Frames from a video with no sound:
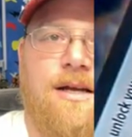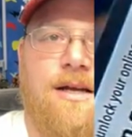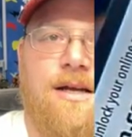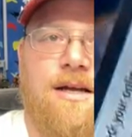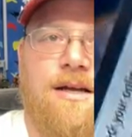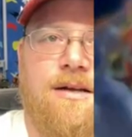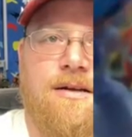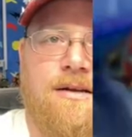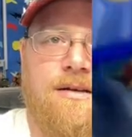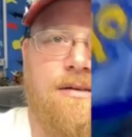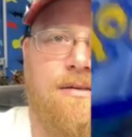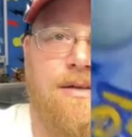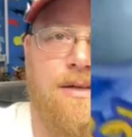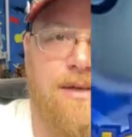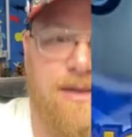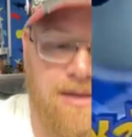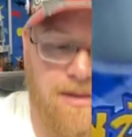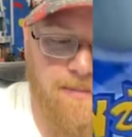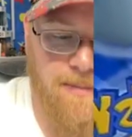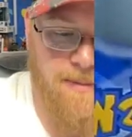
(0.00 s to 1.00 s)
I don't know.
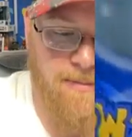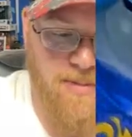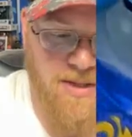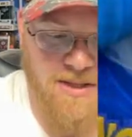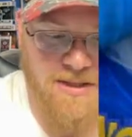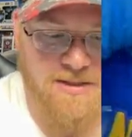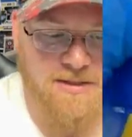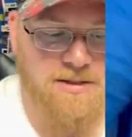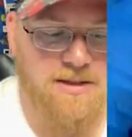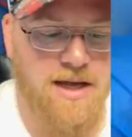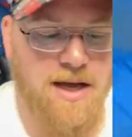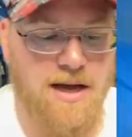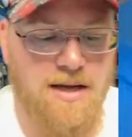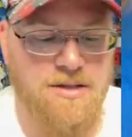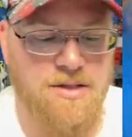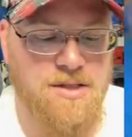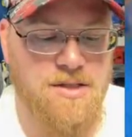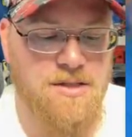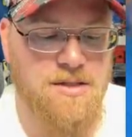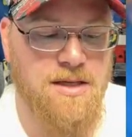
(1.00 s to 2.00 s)
But yeah, I'll
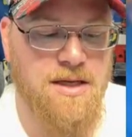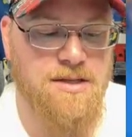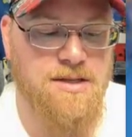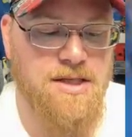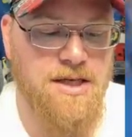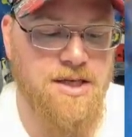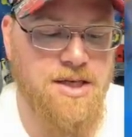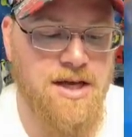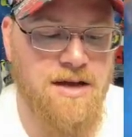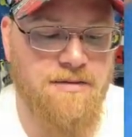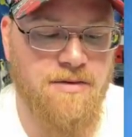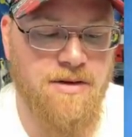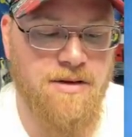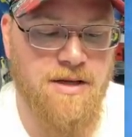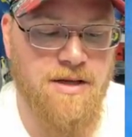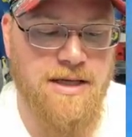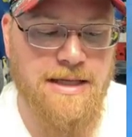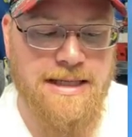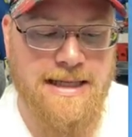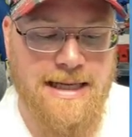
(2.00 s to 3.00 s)
just I'll send you
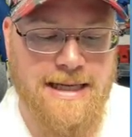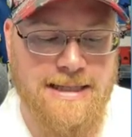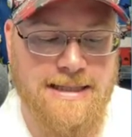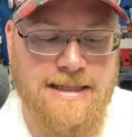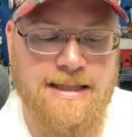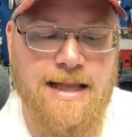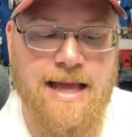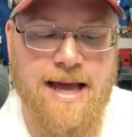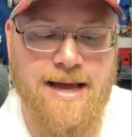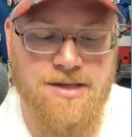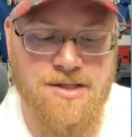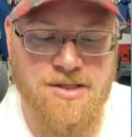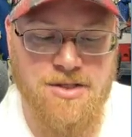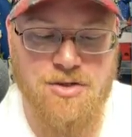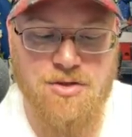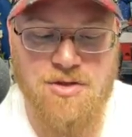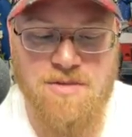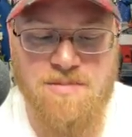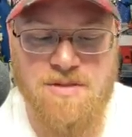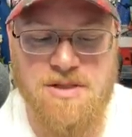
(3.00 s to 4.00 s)
everything unless
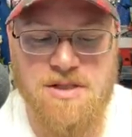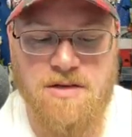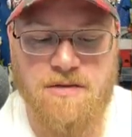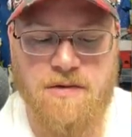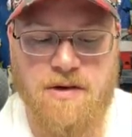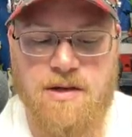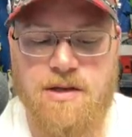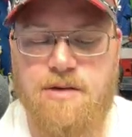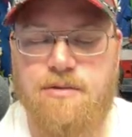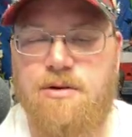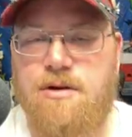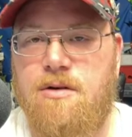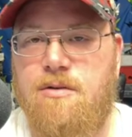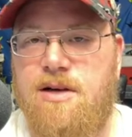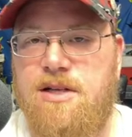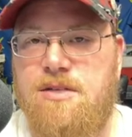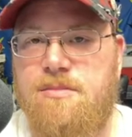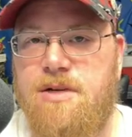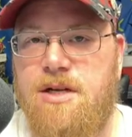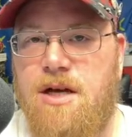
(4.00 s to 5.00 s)
you specifically
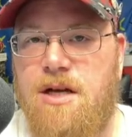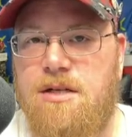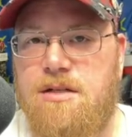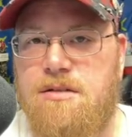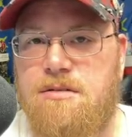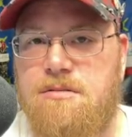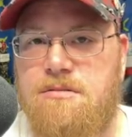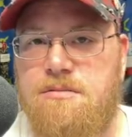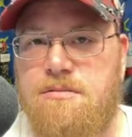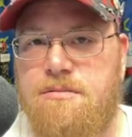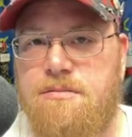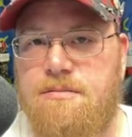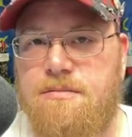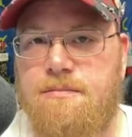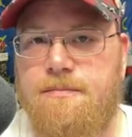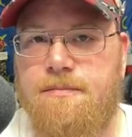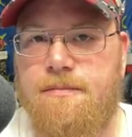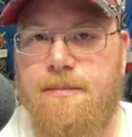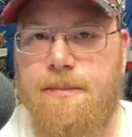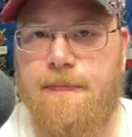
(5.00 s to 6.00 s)
request me not to.
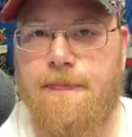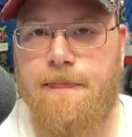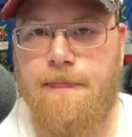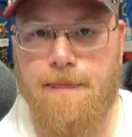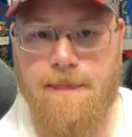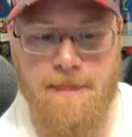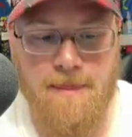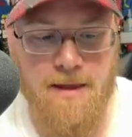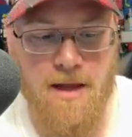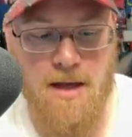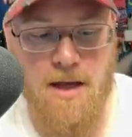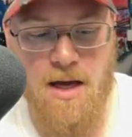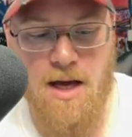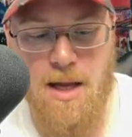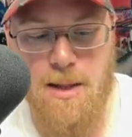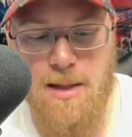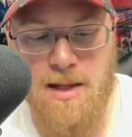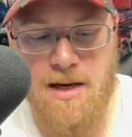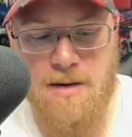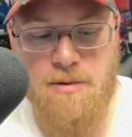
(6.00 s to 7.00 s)

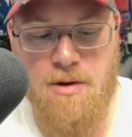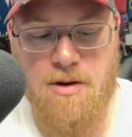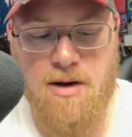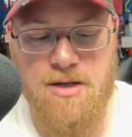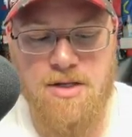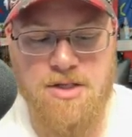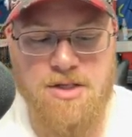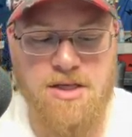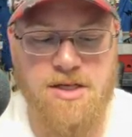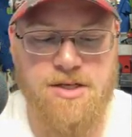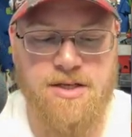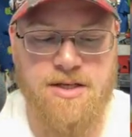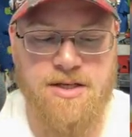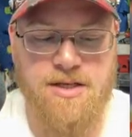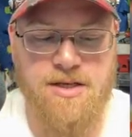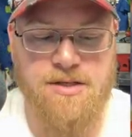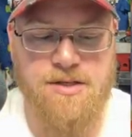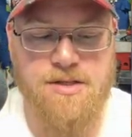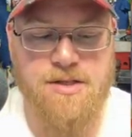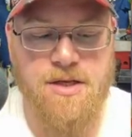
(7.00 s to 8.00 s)
And then I won't. I'll just send you the
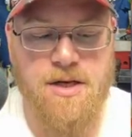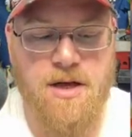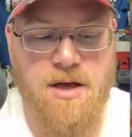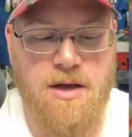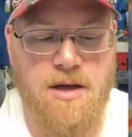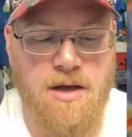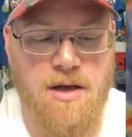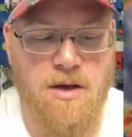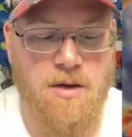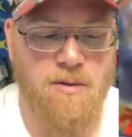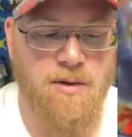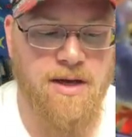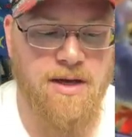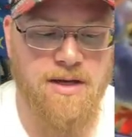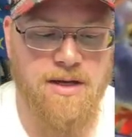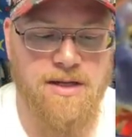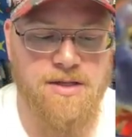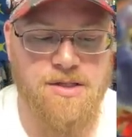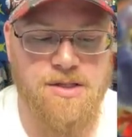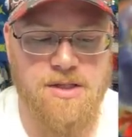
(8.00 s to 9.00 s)
hits.
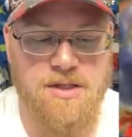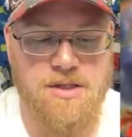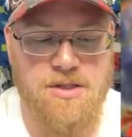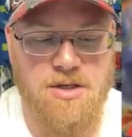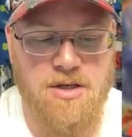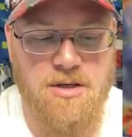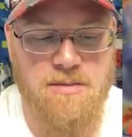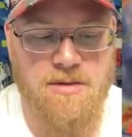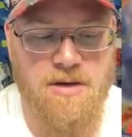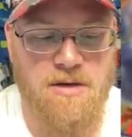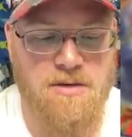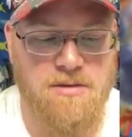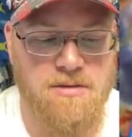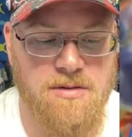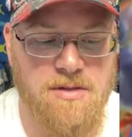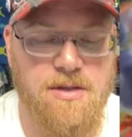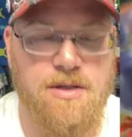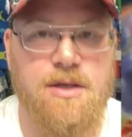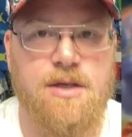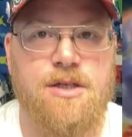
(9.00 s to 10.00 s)
Wait and See Turbo,
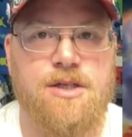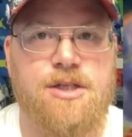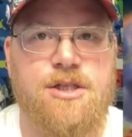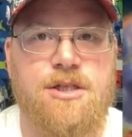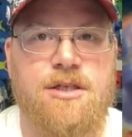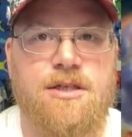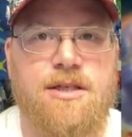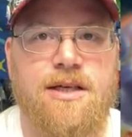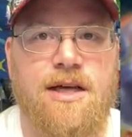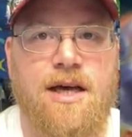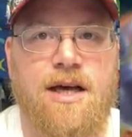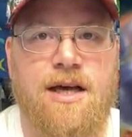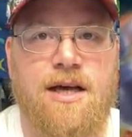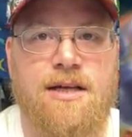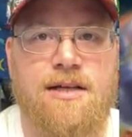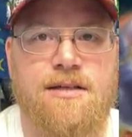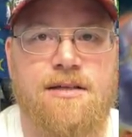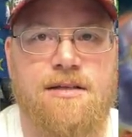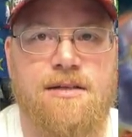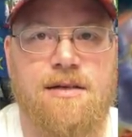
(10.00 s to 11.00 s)

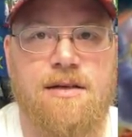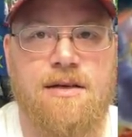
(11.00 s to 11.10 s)
Shieldeon,